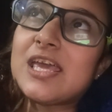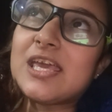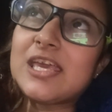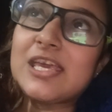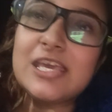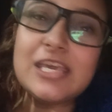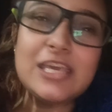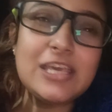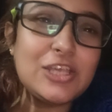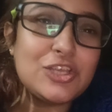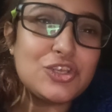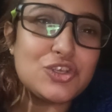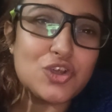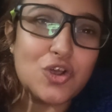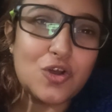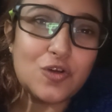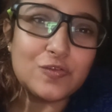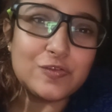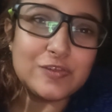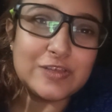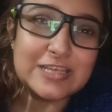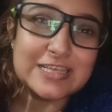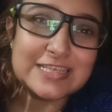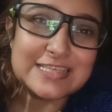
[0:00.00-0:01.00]
each
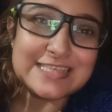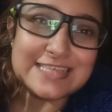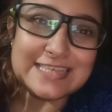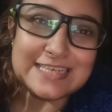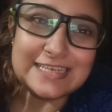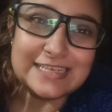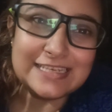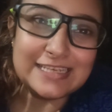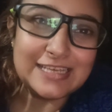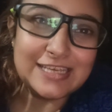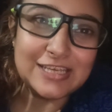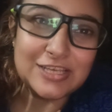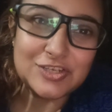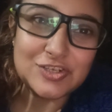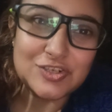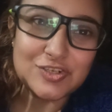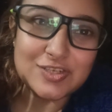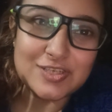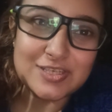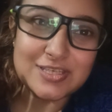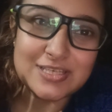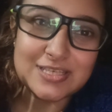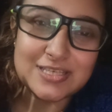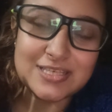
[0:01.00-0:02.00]
of these
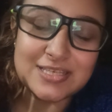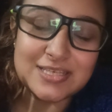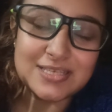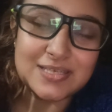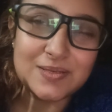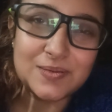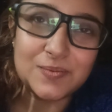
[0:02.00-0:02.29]
lineages.